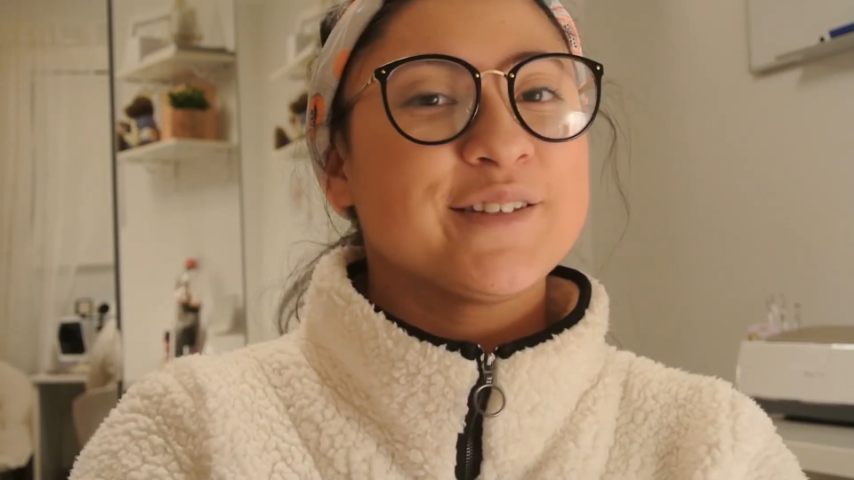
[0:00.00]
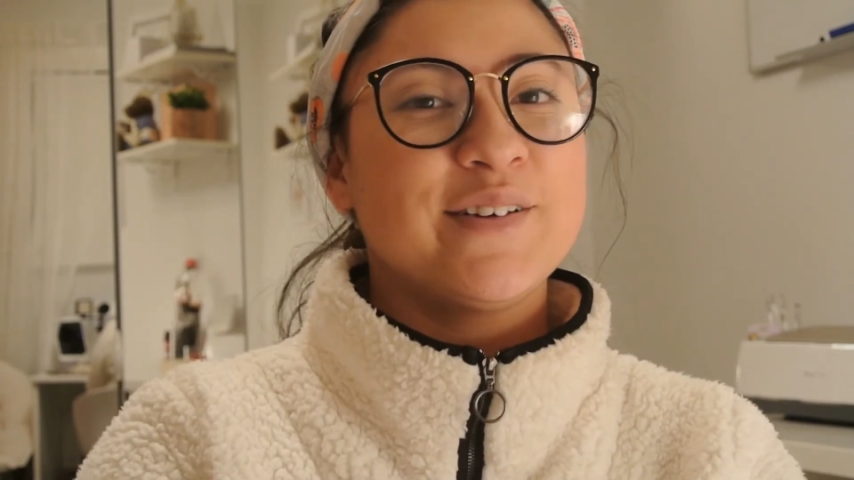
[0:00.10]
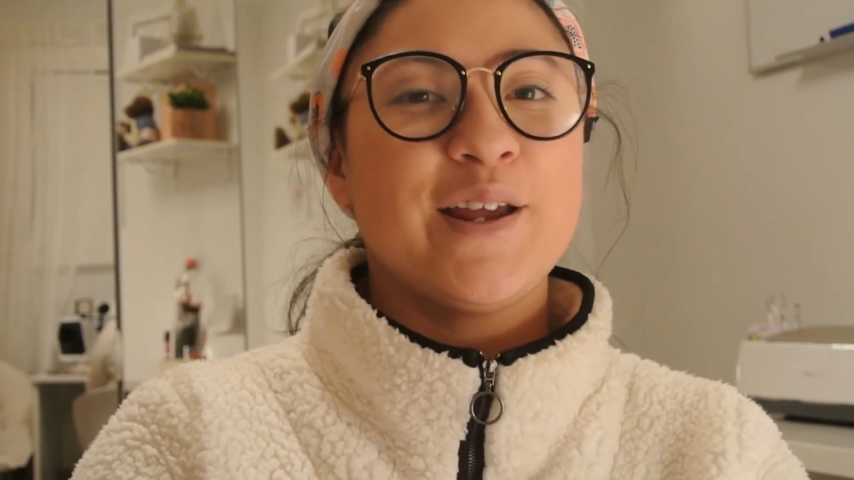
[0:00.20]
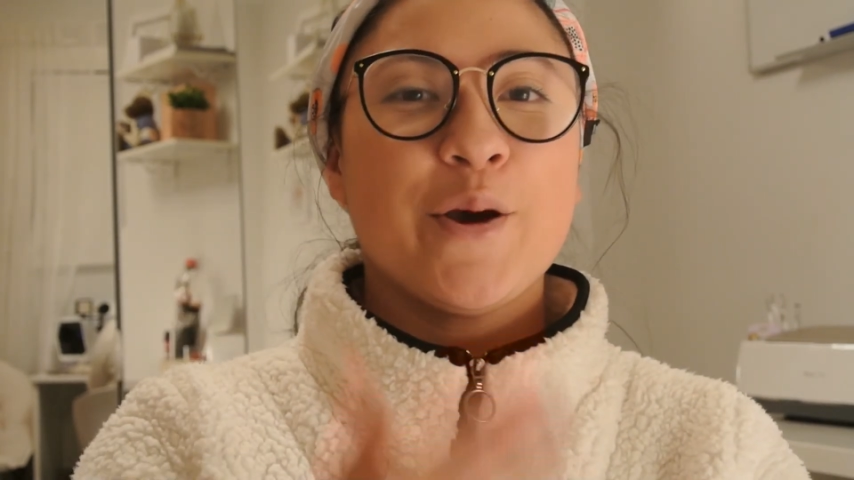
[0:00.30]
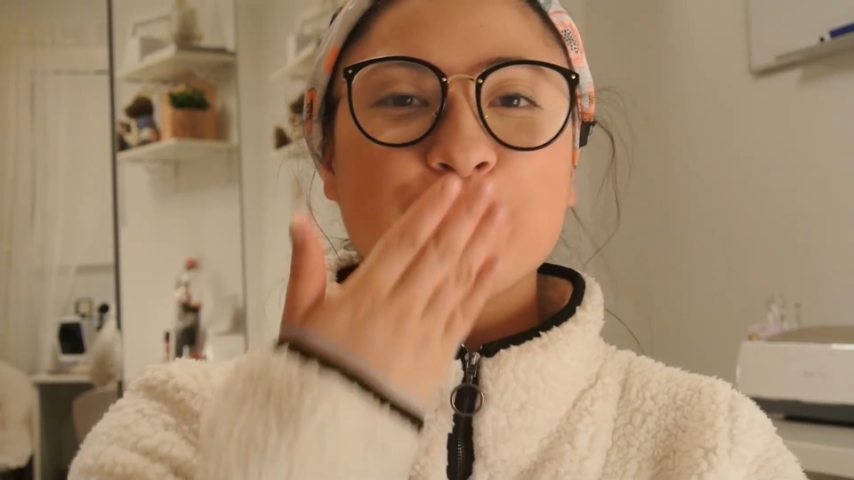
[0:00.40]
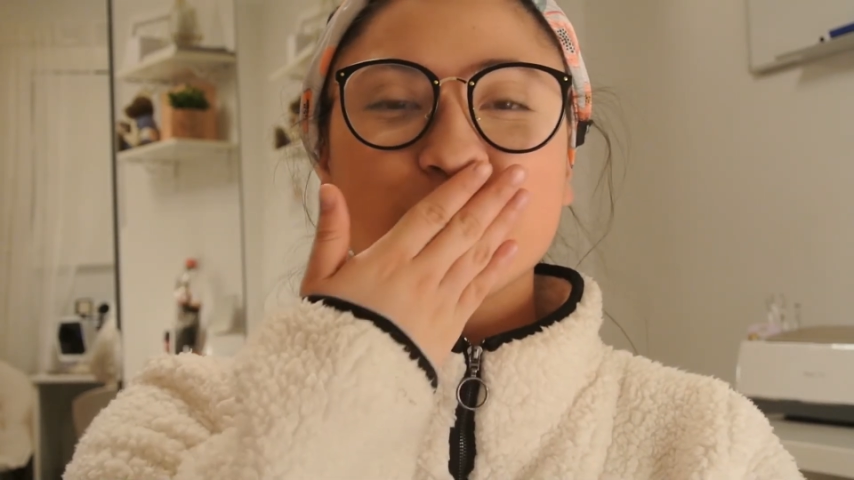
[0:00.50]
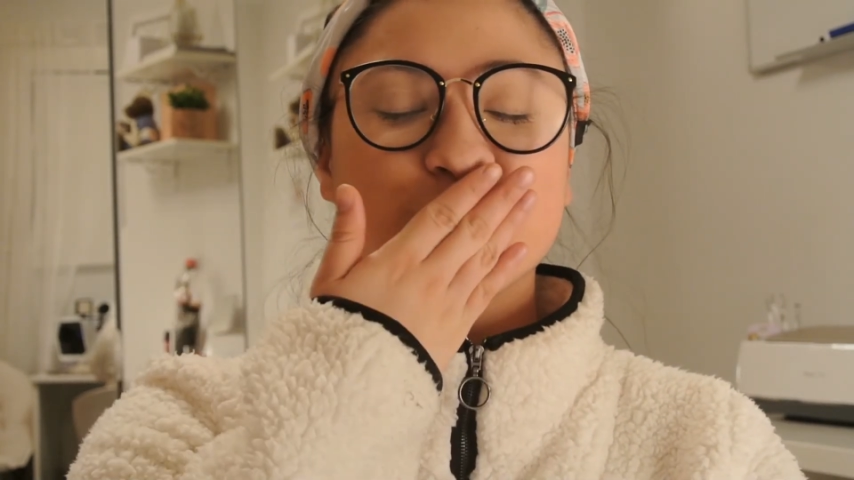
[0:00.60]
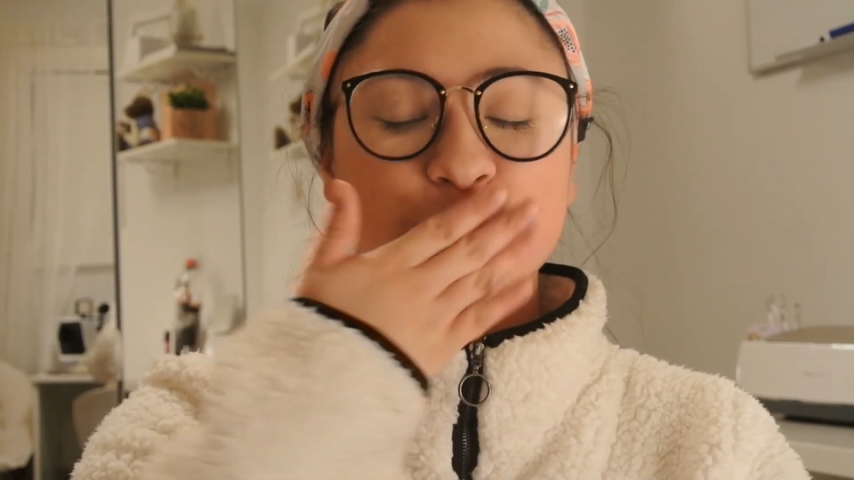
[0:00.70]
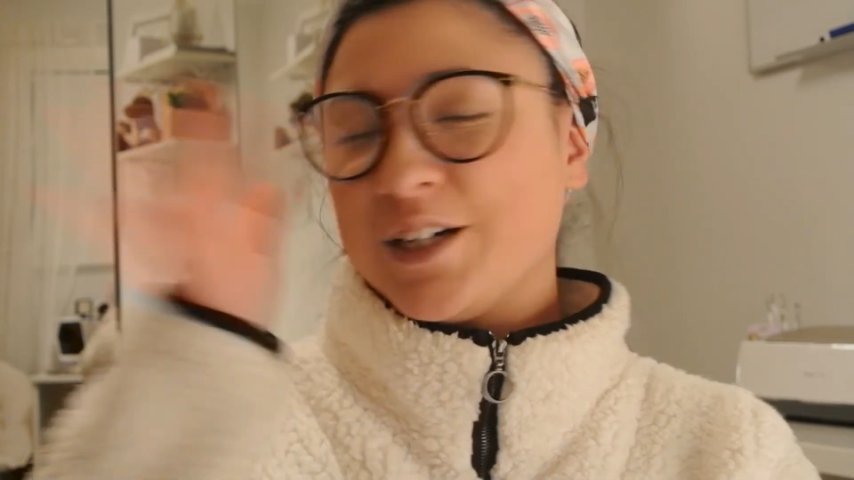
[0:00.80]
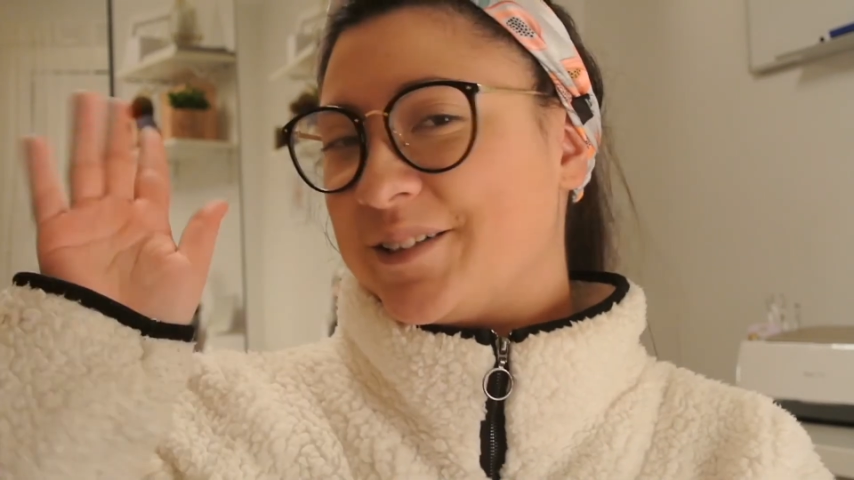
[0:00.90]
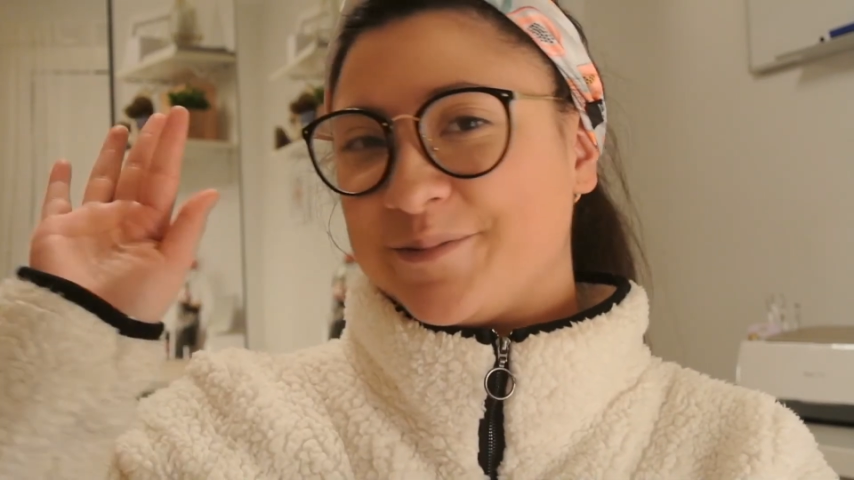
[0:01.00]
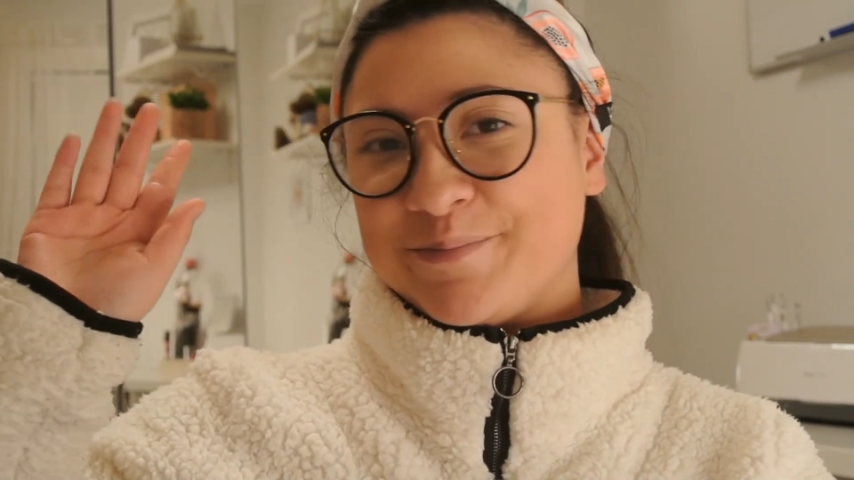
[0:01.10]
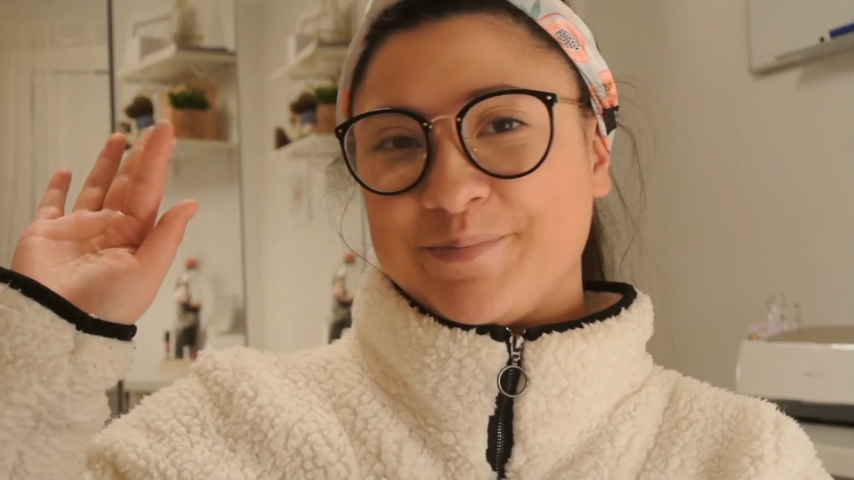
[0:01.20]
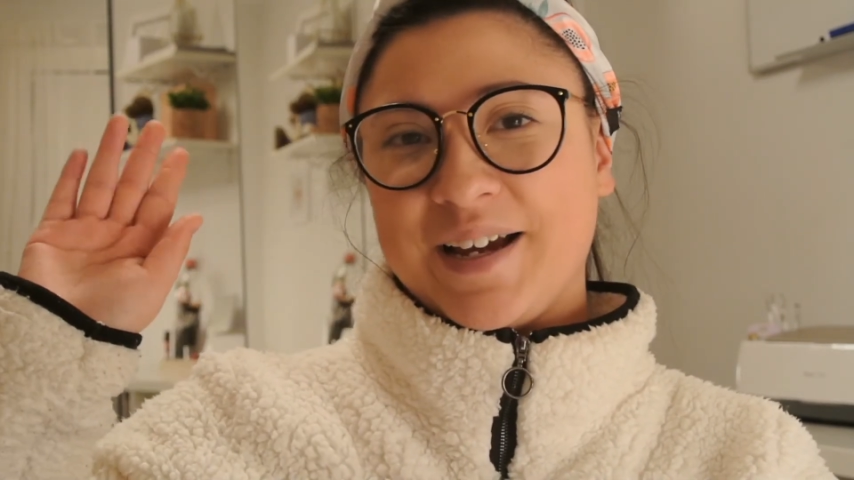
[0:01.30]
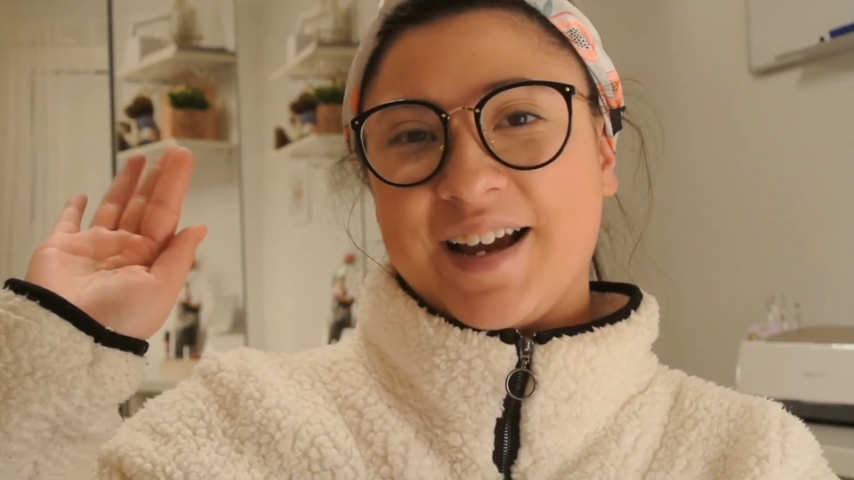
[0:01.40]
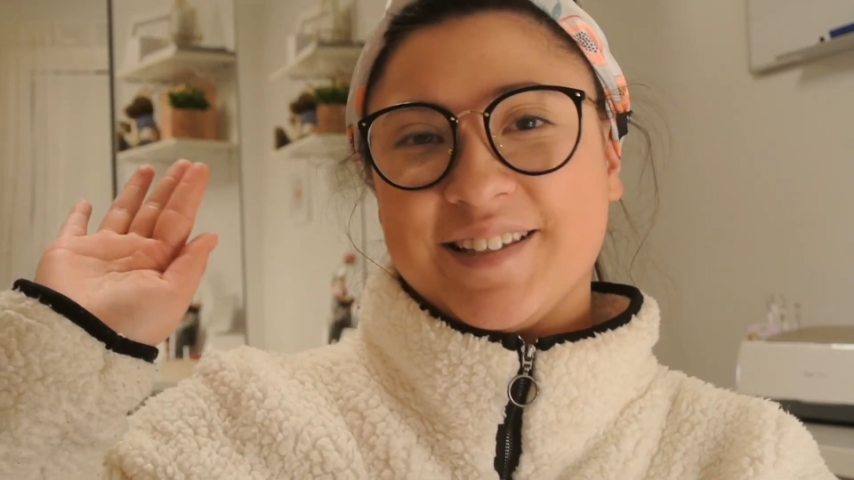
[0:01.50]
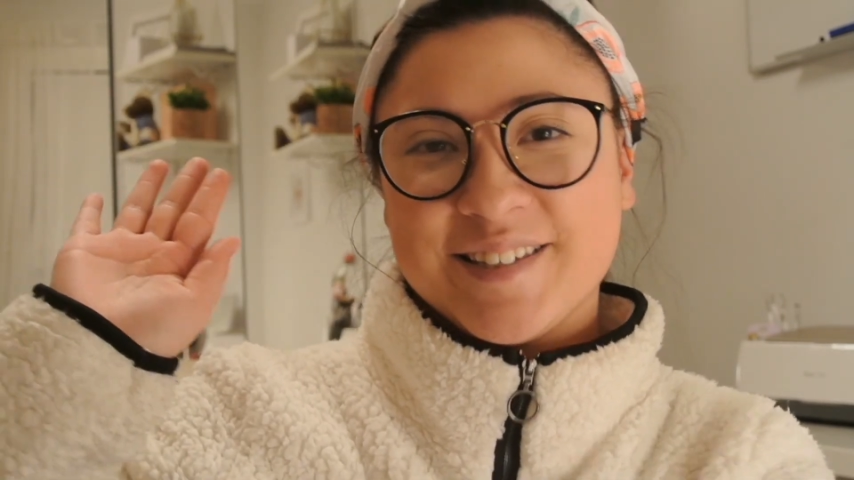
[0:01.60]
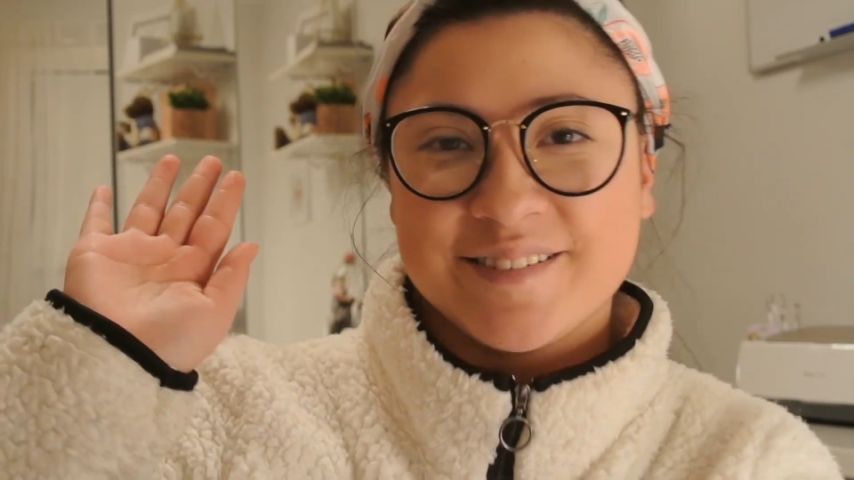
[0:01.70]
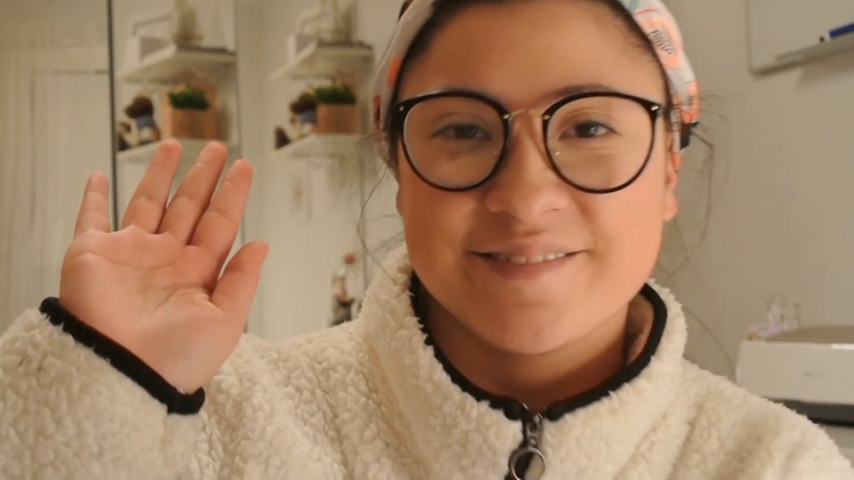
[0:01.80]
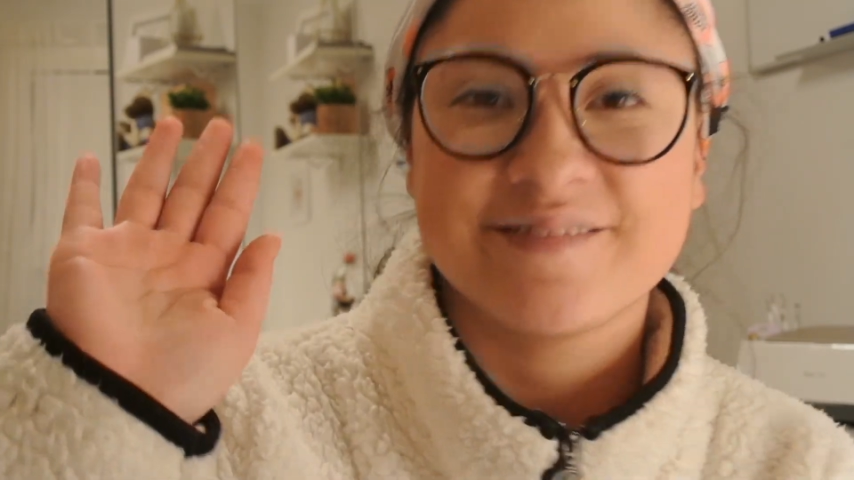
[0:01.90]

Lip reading: video. Bye guys.